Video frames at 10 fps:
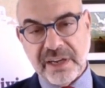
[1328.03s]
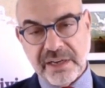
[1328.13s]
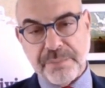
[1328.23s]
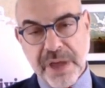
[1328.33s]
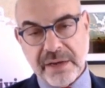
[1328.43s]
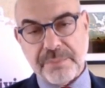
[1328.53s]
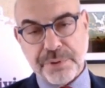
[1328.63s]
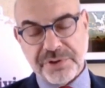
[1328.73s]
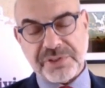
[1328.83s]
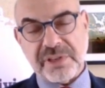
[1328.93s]
independent
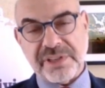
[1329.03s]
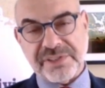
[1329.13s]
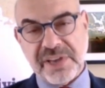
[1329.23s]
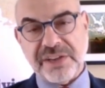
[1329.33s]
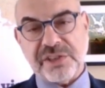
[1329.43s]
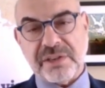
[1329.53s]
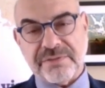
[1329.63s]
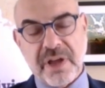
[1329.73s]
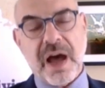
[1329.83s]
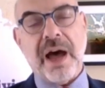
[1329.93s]
personalization of
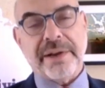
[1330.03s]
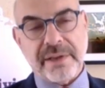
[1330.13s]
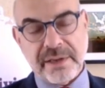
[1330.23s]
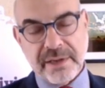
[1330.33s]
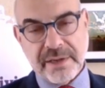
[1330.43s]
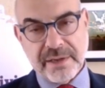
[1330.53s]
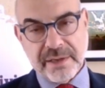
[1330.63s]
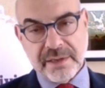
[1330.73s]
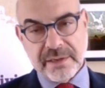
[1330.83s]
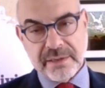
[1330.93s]
God.
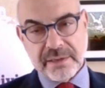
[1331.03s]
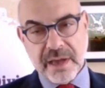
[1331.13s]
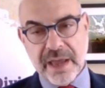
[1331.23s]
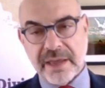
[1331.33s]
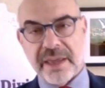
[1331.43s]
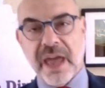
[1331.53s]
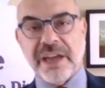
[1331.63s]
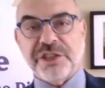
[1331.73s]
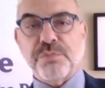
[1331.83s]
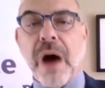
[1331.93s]
I
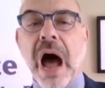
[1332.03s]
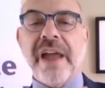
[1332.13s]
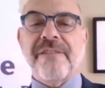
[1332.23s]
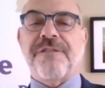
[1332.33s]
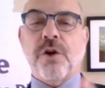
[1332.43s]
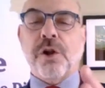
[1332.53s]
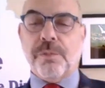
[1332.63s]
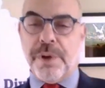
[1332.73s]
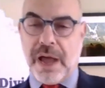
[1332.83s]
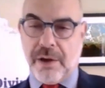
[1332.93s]
engage my full
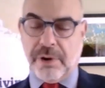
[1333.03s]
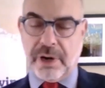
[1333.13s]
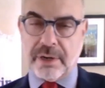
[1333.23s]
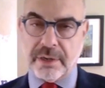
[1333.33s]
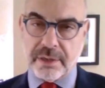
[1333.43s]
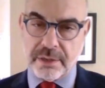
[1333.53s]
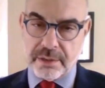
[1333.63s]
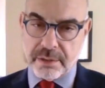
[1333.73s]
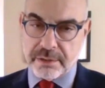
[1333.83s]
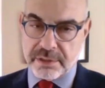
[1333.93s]
power
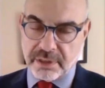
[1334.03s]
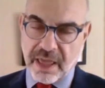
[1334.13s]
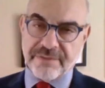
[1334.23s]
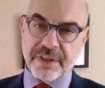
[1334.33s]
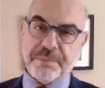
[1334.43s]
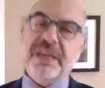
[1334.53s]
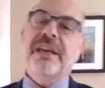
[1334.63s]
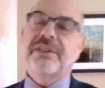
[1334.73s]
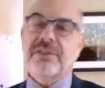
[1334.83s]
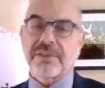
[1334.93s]
to levy
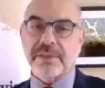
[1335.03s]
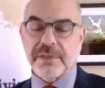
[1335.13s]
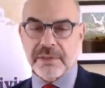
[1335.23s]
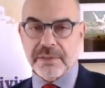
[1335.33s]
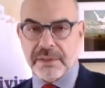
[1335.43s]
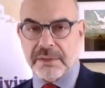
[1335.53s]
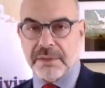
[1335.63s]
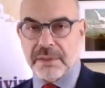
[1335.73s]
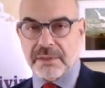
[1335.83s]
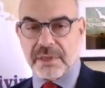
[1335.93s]
peace,
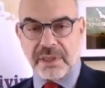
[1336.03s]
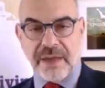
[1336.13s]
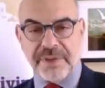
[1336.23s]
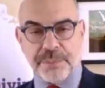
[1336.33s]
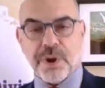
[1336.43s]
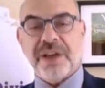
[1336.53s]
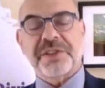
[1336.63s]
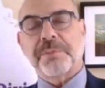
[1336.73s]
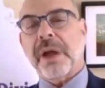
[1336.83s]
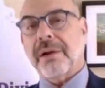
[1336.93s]
to levy
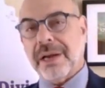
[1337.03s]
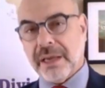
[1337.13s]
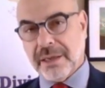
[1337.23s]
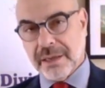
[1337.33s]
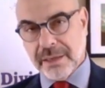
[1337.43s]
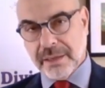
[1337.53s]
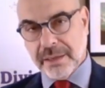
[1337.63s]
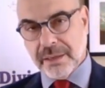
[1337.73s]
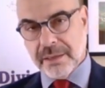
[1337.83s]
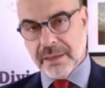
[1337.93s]
prosperity,
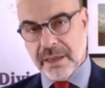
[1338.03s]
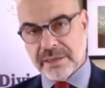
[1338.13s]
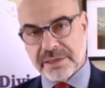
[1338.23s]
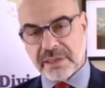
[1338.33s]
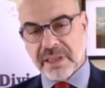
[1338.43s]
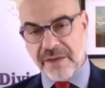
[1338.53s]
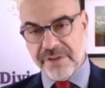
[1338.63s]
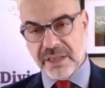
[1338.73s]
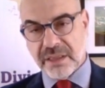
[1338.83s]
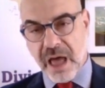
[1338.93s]
and to
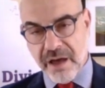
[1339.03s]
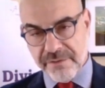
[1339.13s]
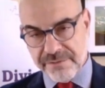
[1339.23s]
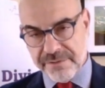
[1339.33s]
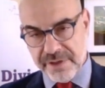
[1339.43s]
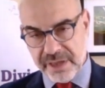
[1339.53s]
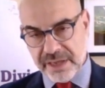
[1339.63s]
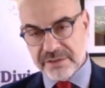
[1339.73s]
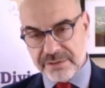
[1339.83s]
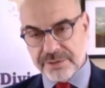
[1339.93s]
levy love
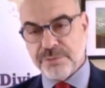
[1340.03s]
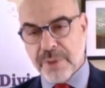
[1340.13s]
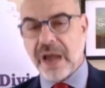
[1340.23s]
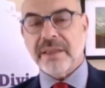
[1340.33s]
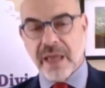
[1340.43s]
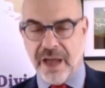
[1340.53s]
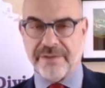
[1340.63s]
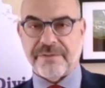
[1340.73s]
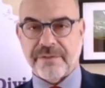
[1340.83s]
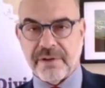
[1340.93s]
into my
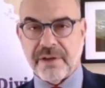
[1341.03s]
life